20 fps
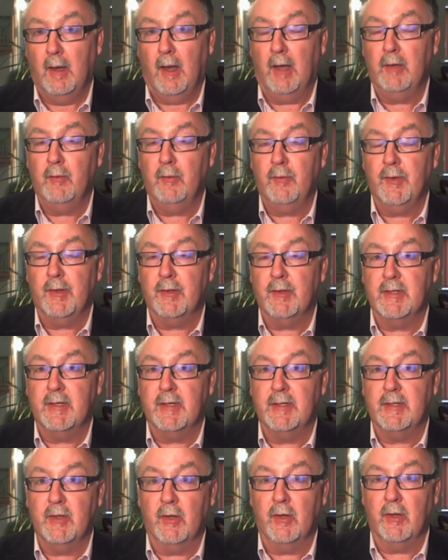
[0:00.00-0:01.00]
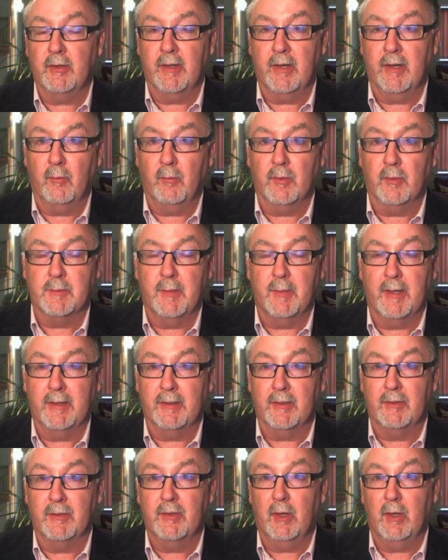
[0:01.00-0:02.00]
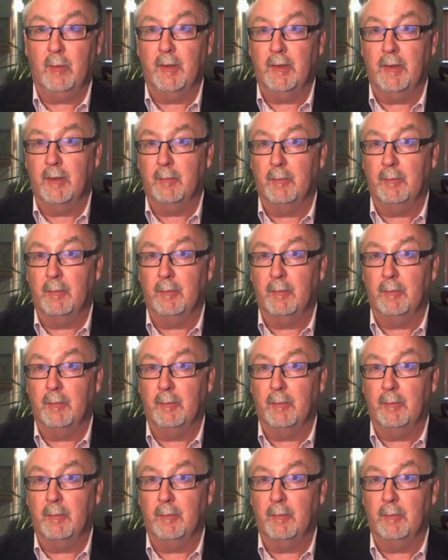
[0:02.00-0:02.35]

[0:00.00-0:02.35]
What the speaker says: I don't think there's any doubt in anyone's mind in Dublin